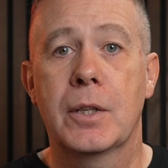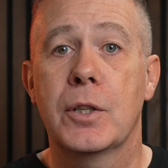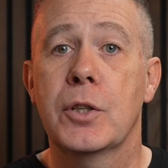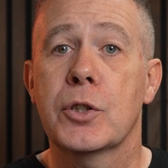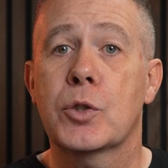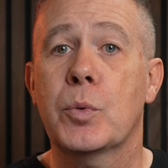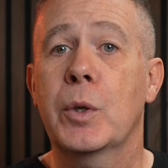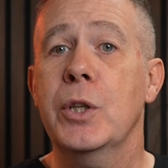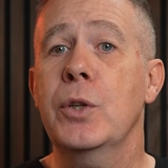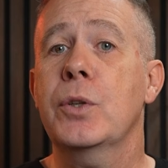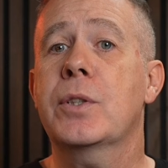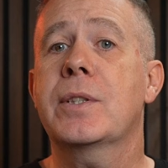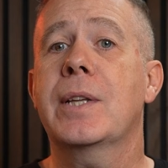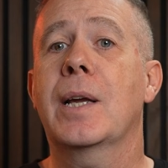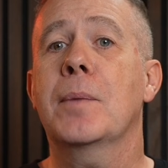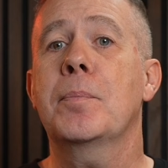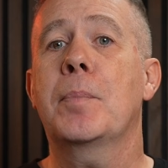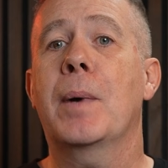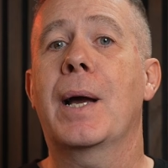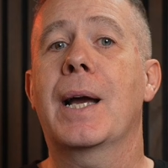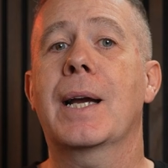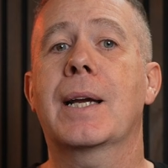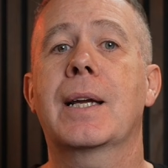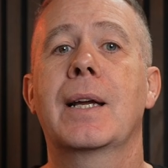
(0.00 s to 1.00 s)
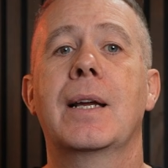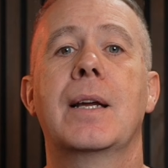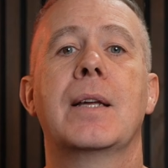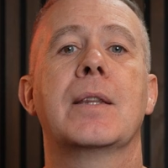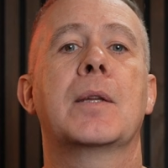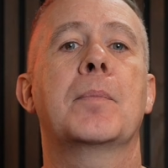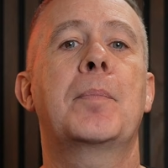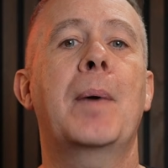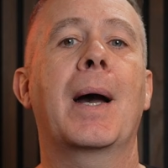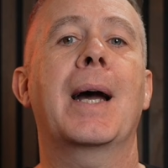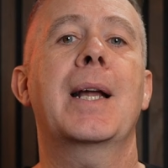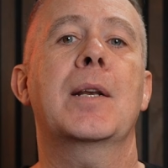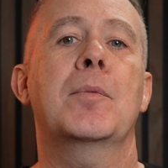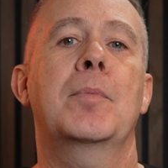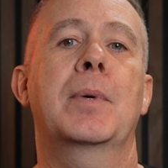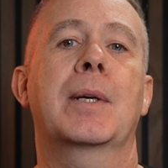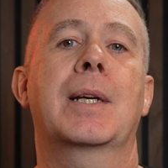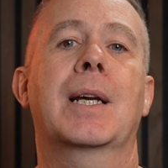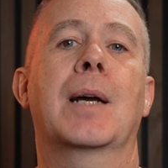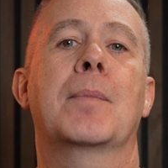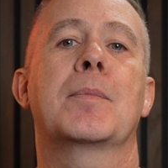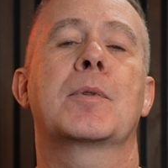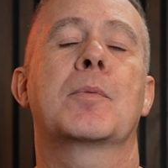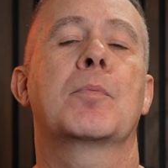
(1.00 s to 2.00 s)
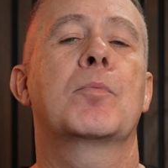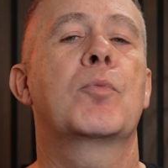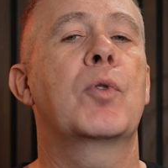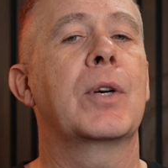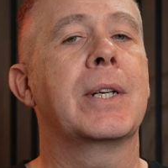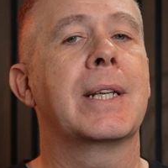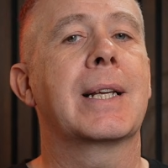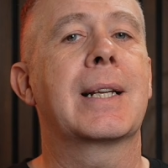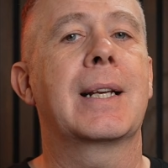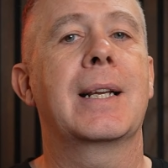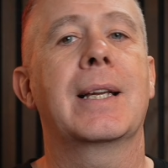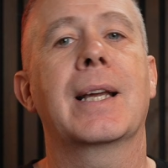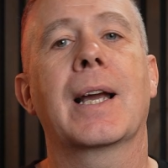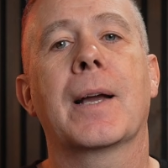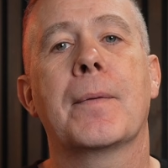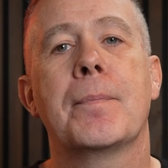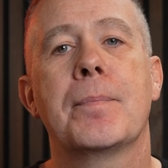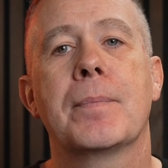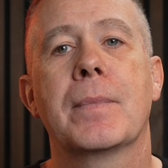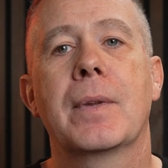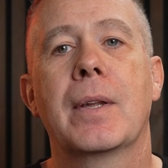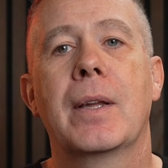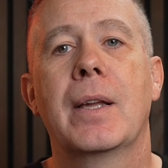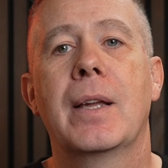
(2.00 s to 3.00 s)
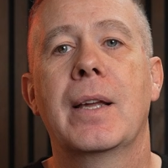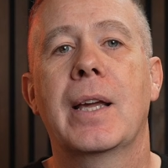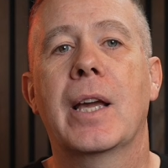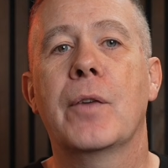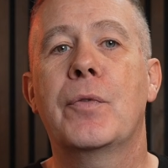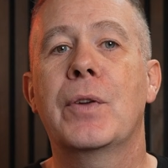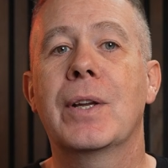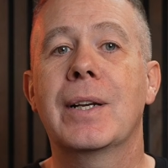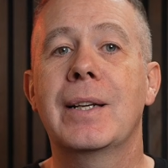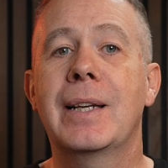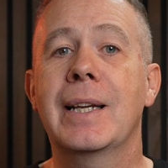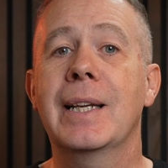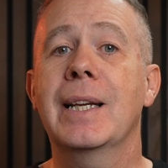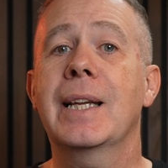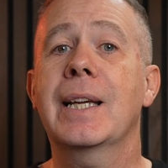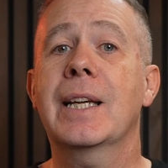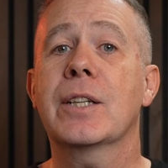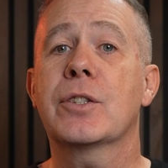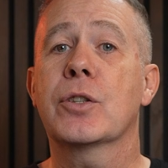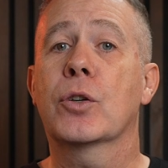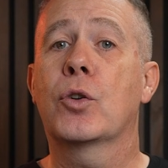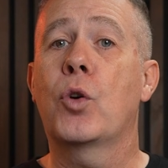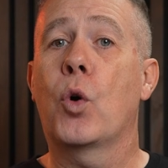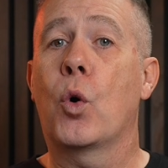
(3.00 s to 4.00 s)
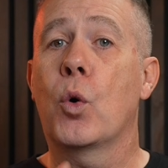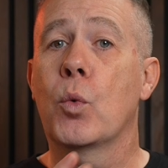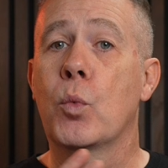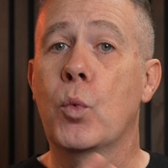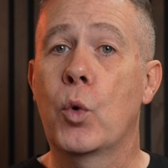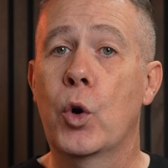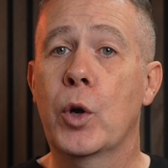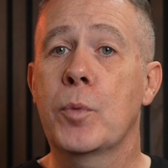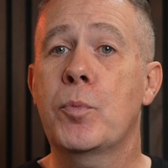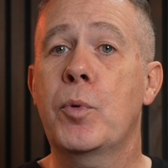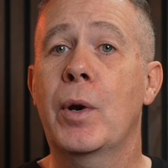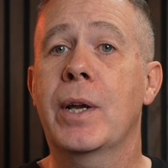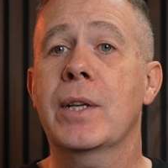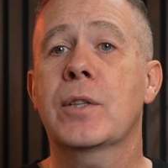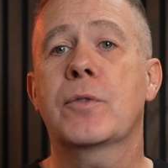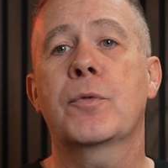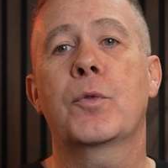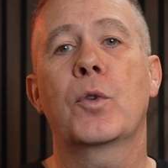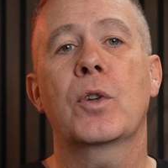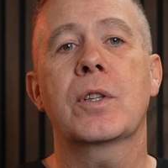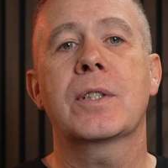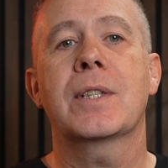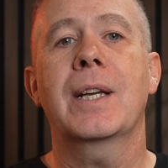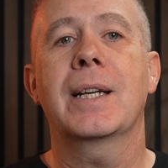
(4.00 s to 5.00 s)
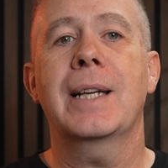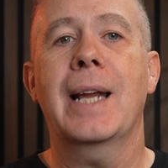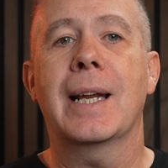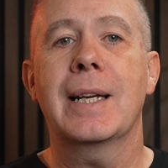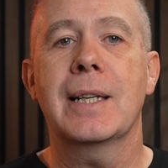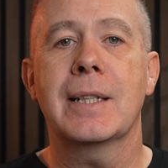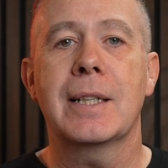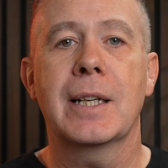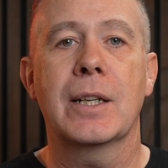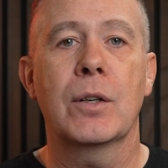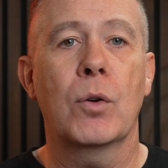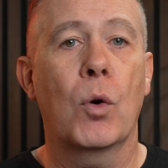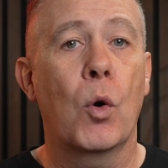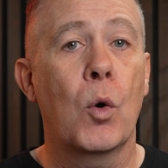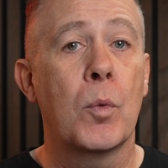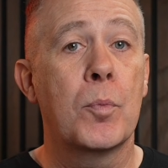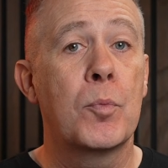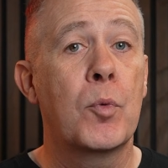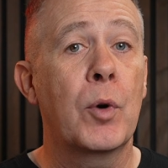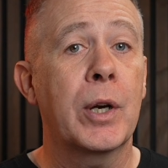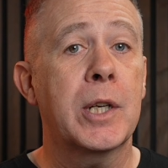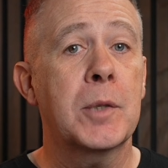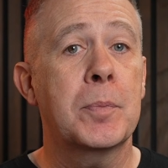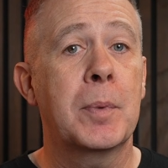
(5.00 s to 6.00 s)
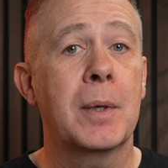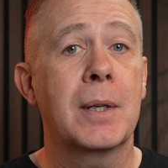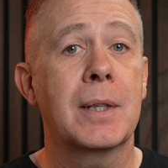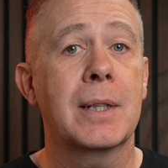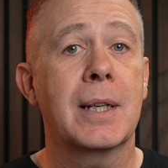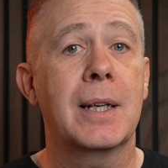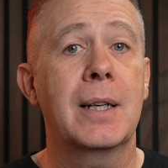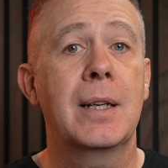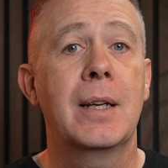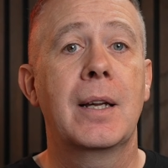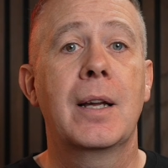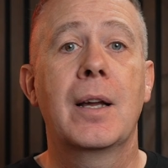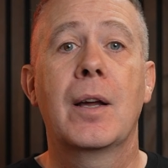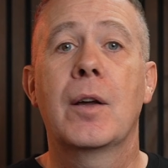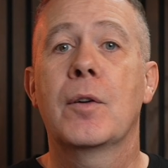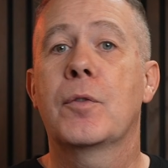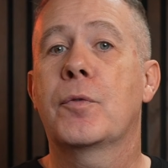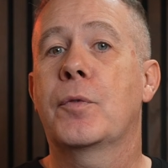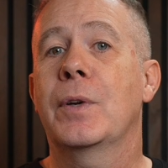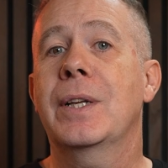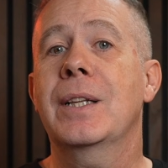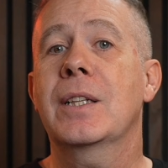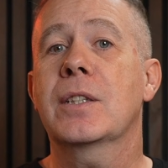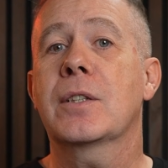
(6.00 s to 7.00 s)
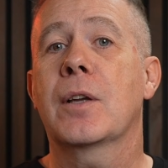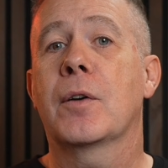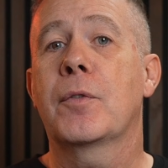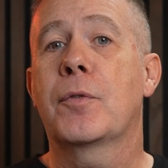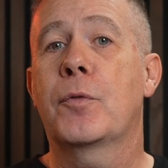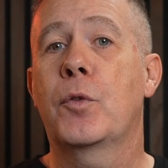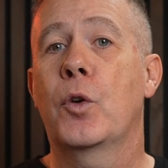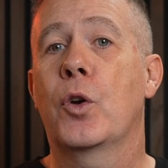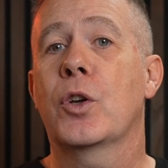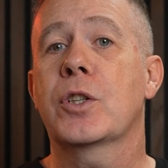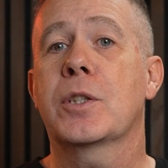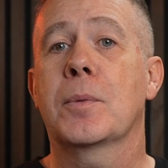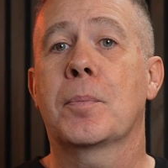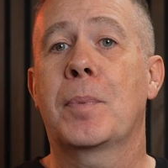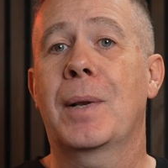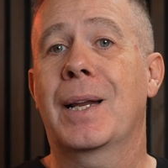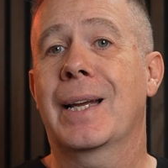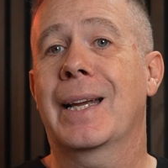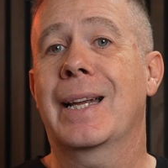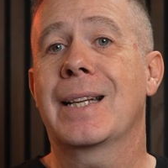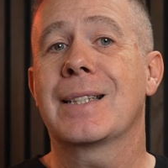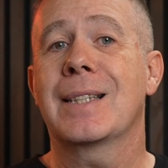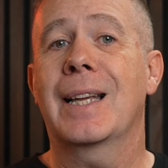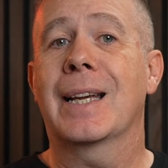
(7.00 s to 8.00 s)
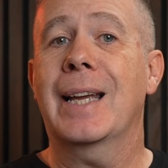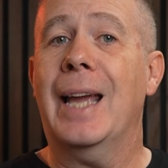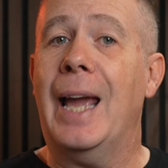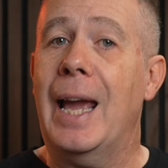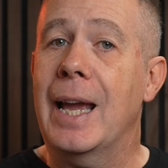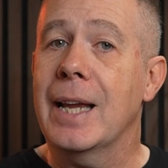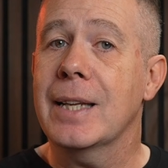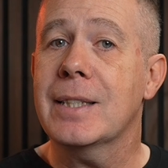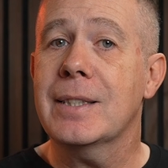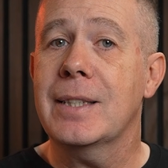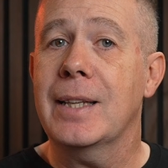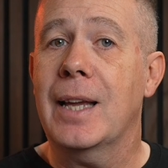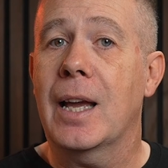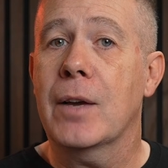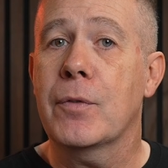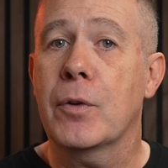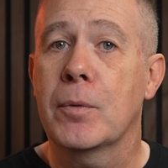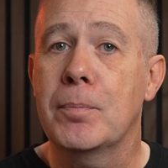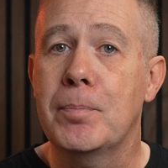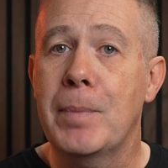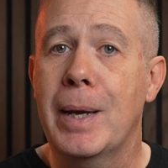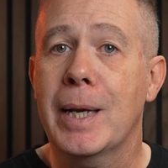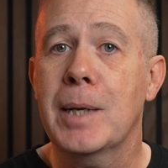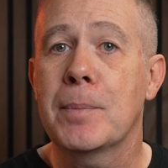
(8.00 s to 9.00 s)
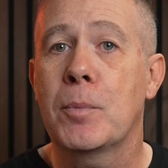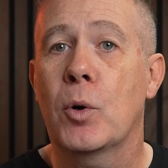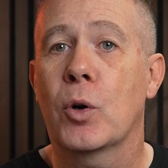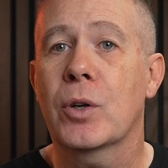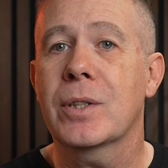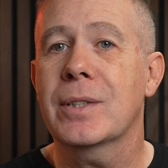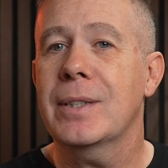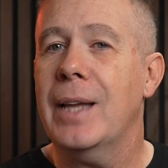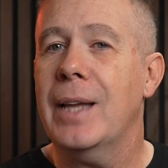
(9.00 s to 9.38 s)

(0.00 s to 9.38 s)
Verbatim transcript: So, when you step back, the pattern becomes pretty clear. If you're leaning into core WordPress, full site editing, or Bricks Builder, Fields First plugins like ACF and Metabox